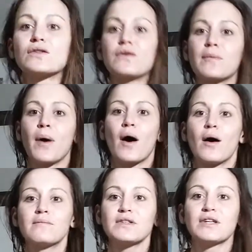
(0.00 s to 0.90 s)
So the
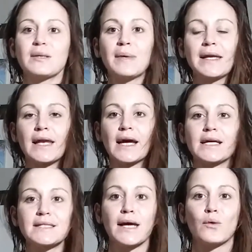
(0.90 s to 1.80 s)
palms are going to be
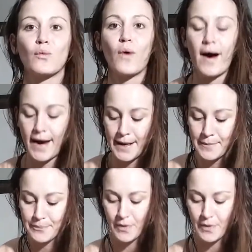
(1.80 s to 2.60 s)
nice and wide.